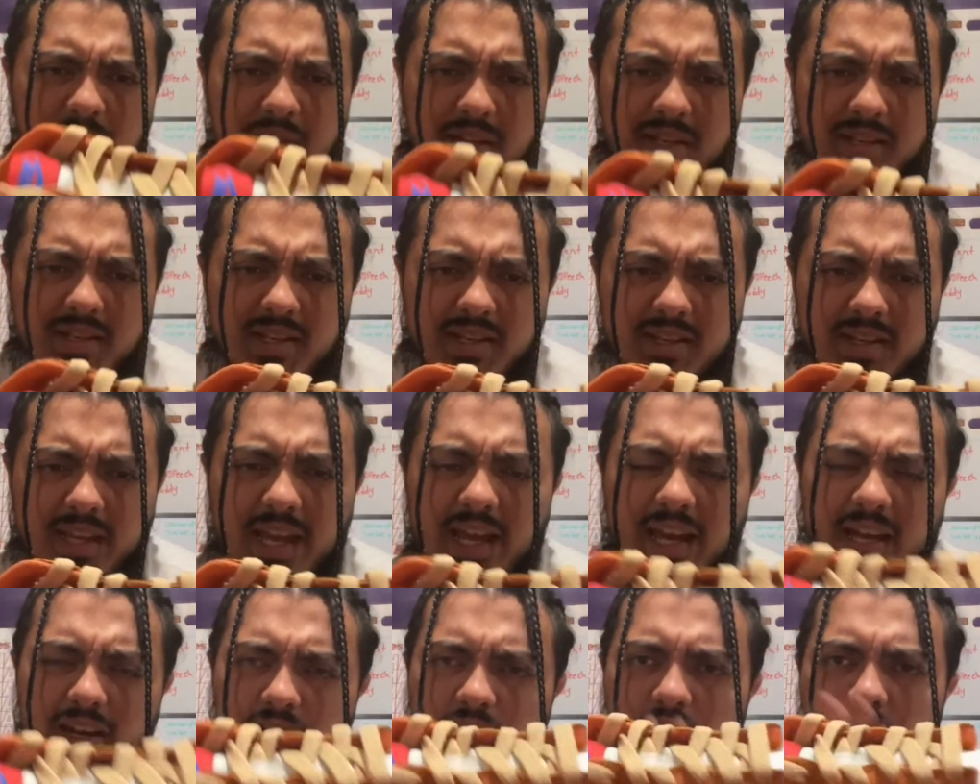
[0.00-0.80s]
did. They
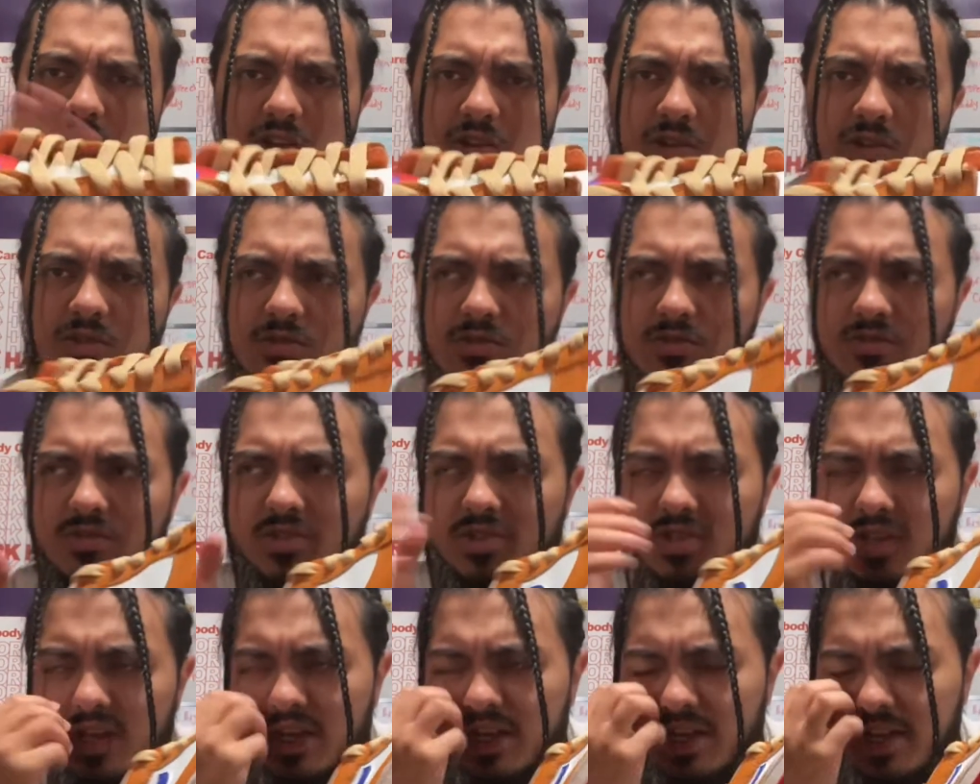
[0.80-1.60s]
had
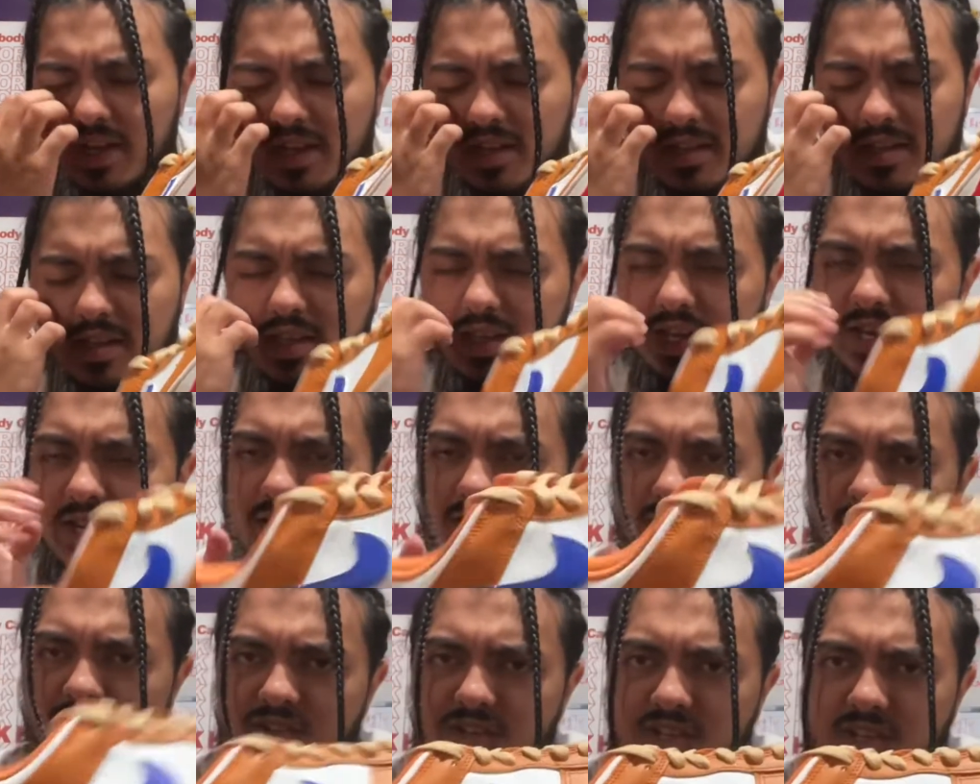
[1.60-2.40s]
clothes, they
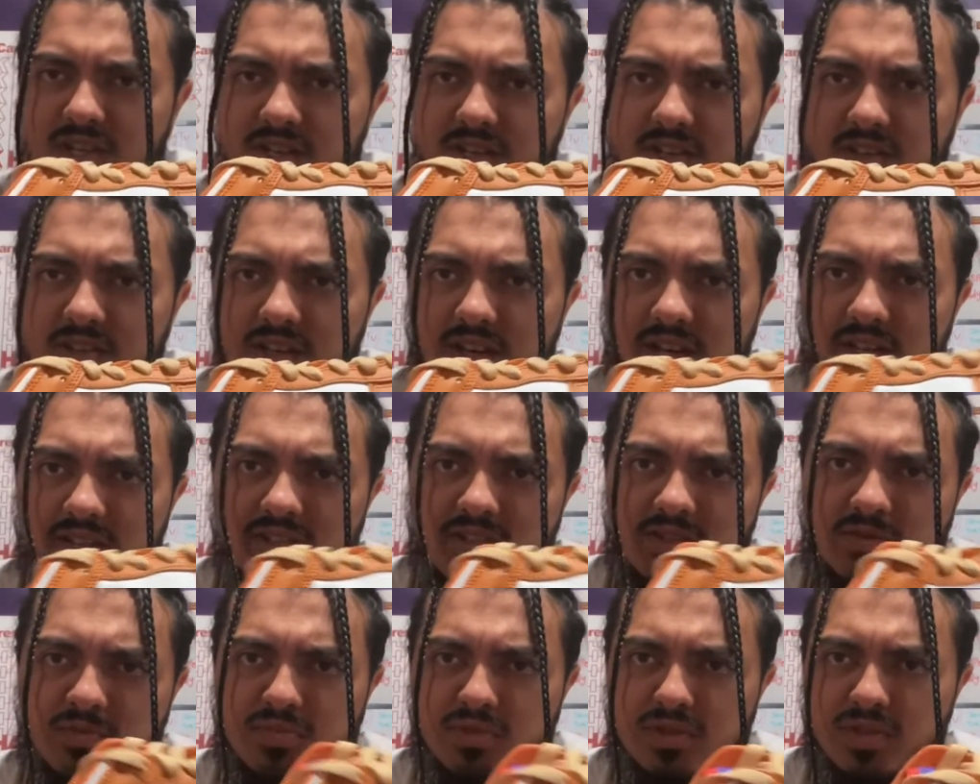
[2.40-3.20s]
had GS
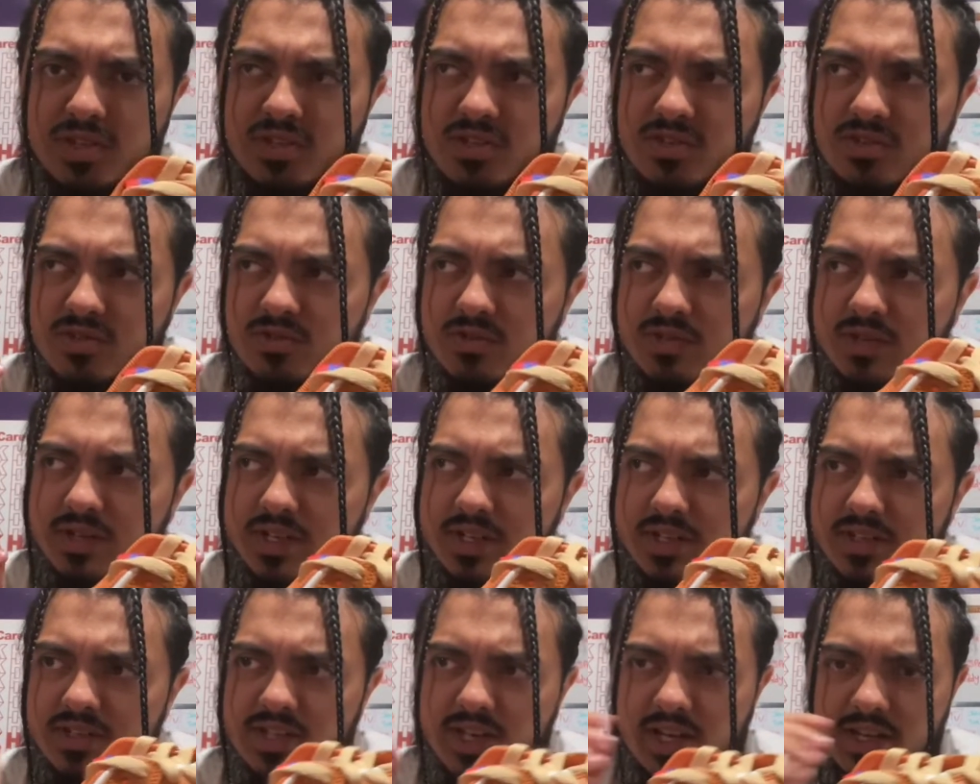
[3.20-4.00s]
sizes, preschool, and
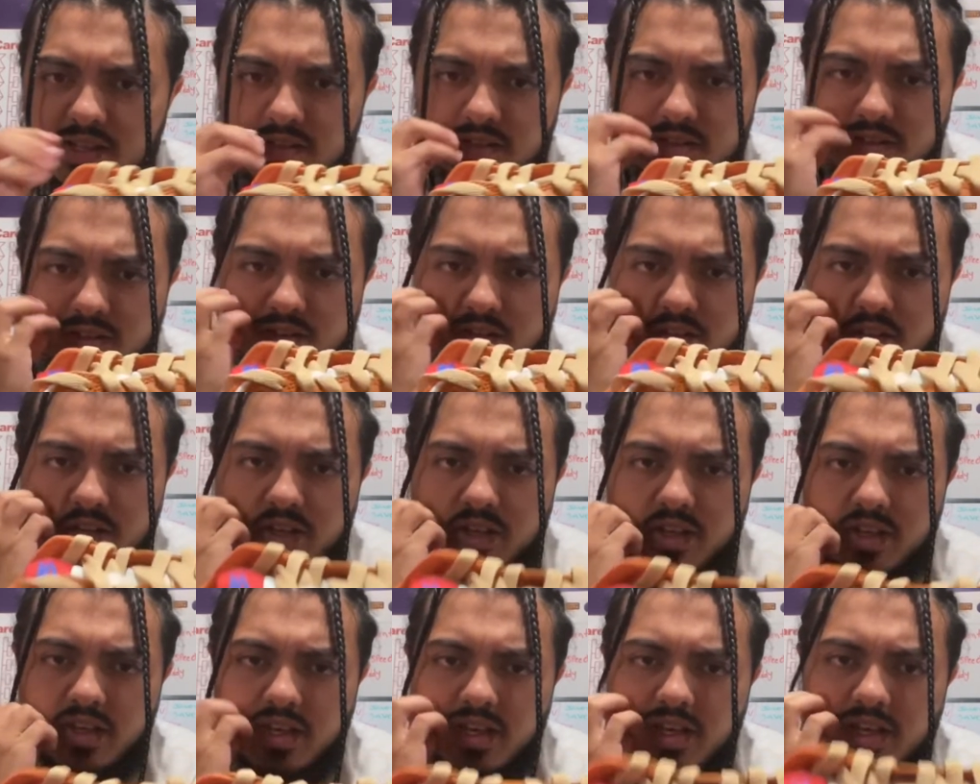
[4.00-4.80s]
then toddler.
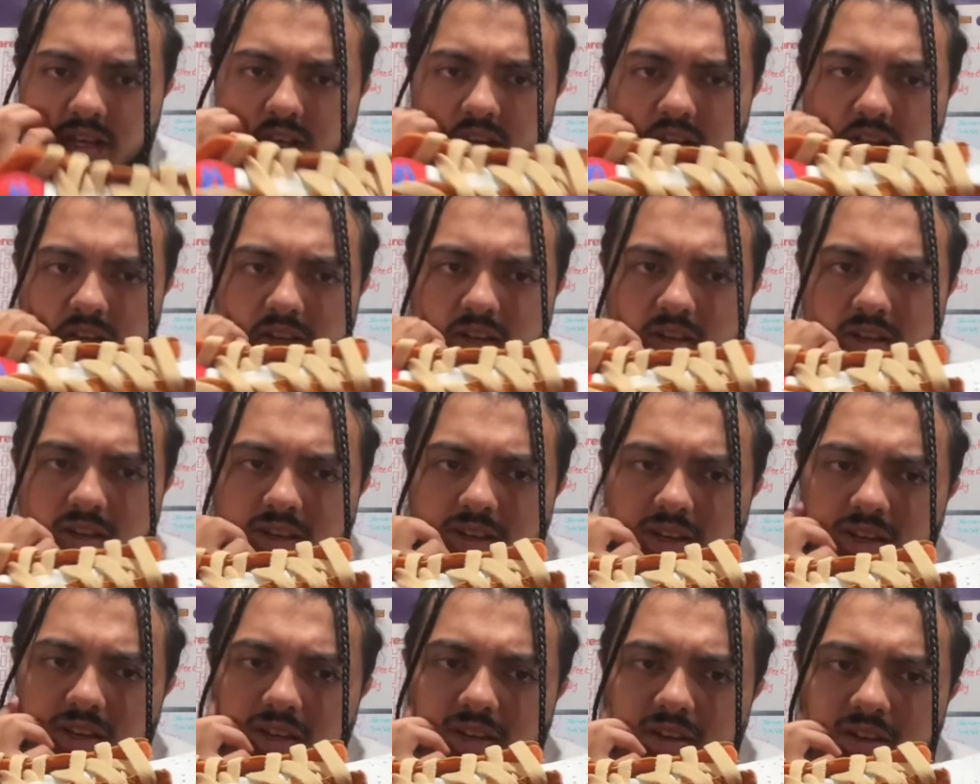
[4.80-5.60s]
And
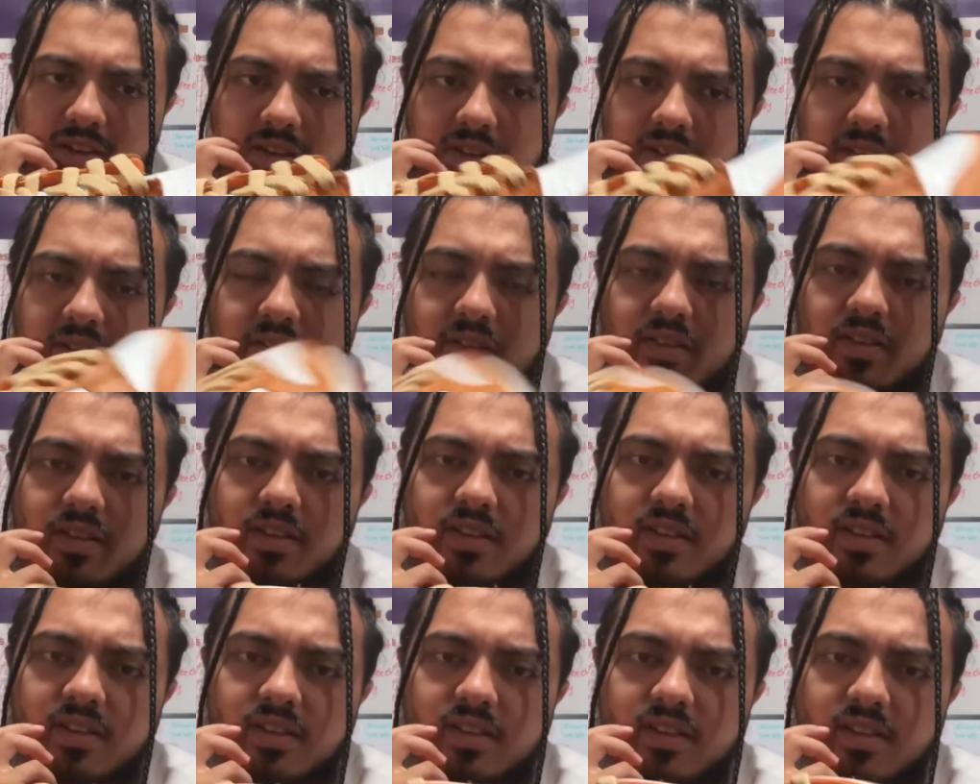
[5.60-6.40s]
yeah,
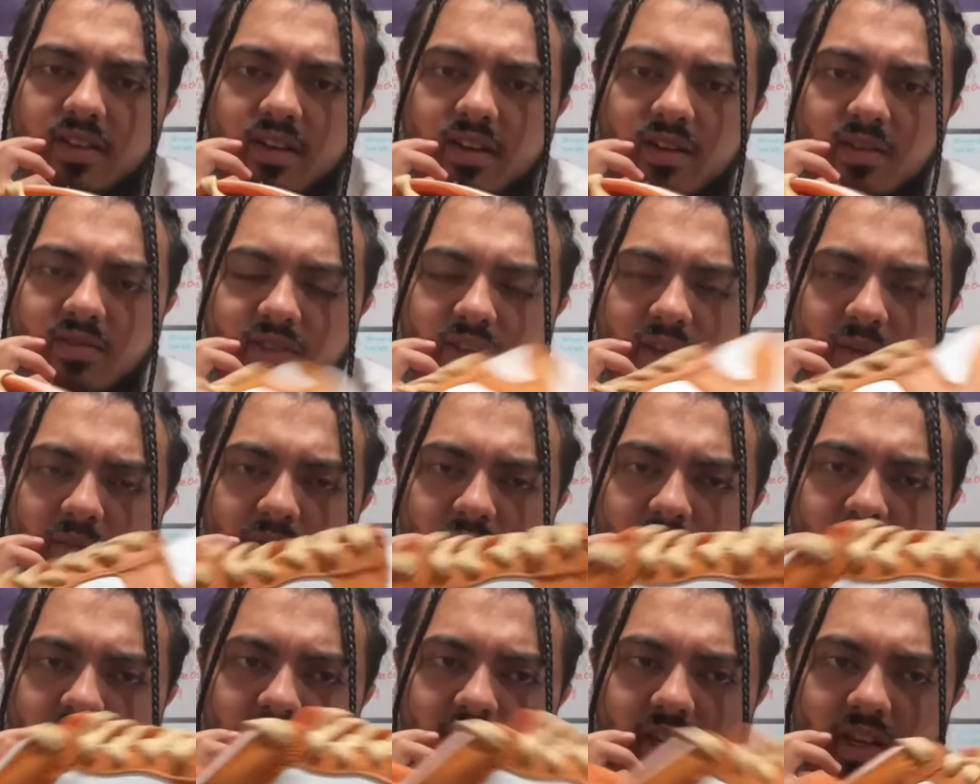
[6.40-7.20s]
I was
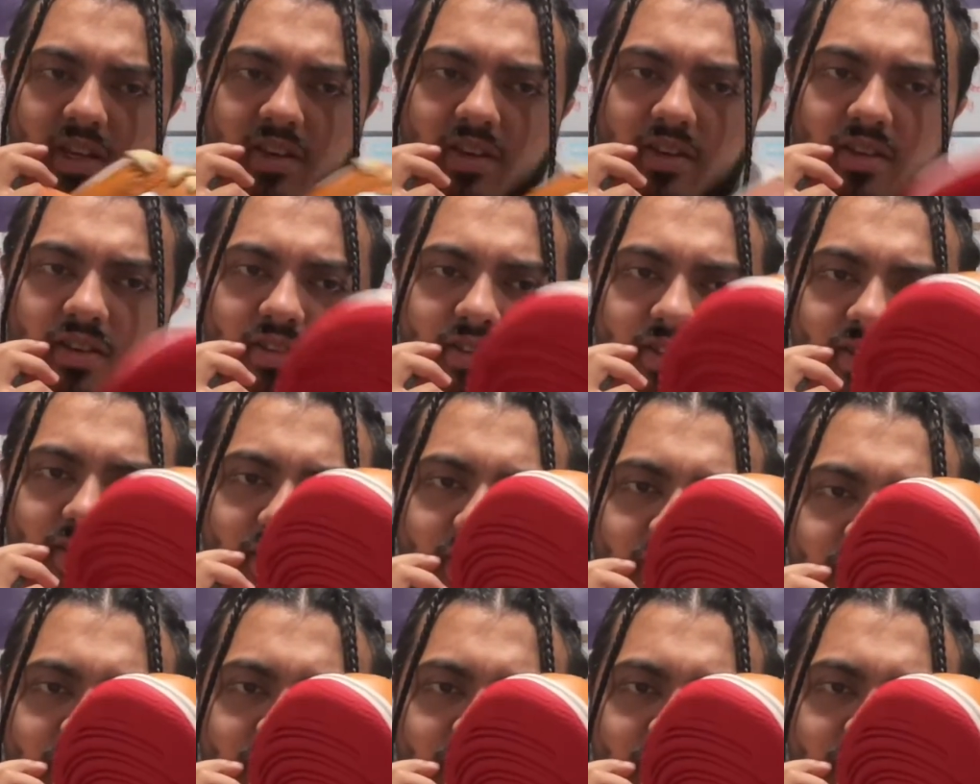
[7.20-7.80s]
able to hit on the